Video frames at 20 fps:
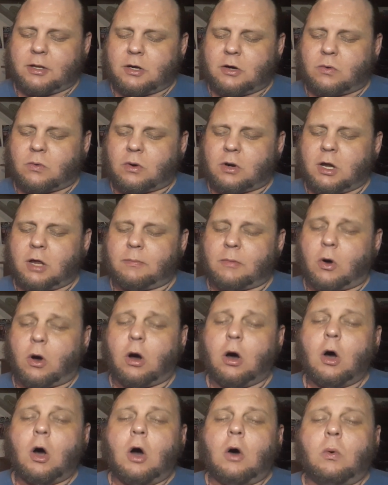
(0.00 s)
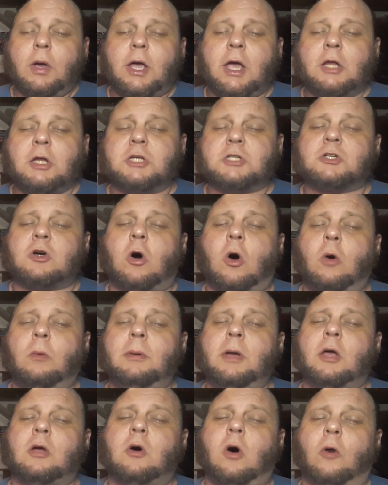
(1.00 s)
Don't worry. Well, we can just call
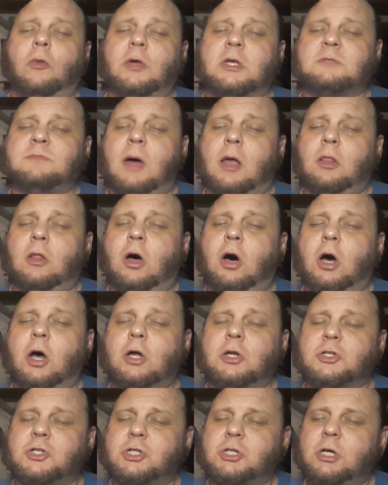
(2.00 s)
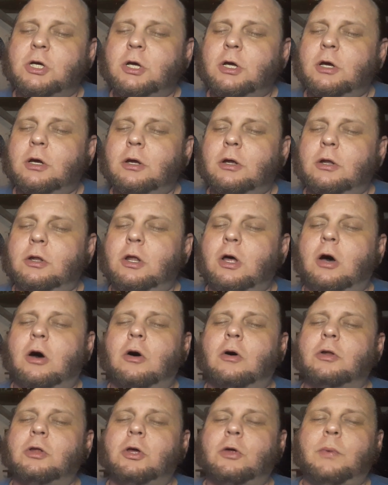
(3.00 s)
this my lunch.
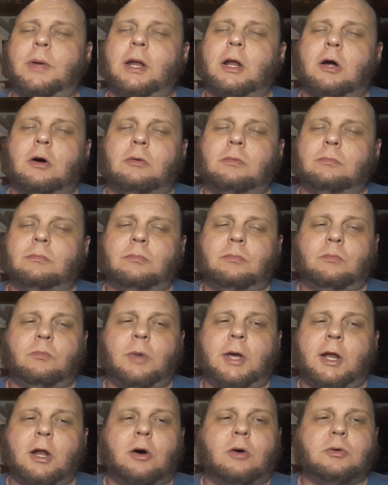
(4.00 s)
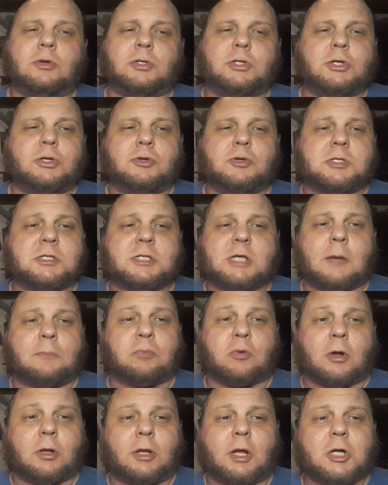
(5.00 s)
No, dude, we don't do
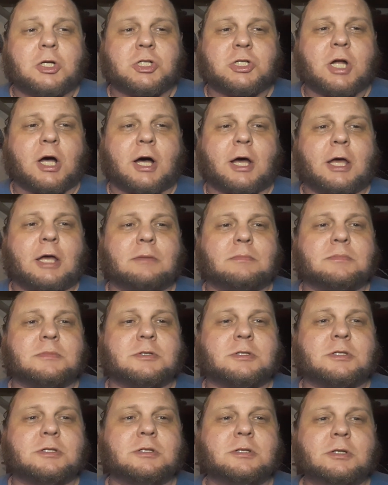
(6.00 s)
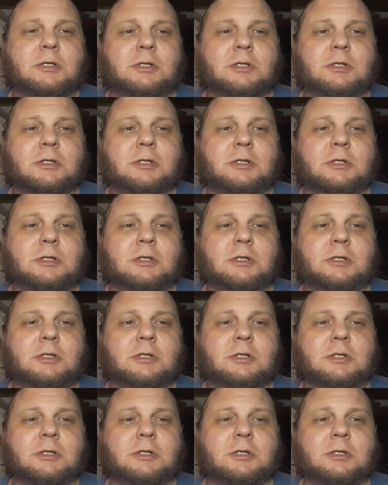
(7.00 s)
separate lunch times.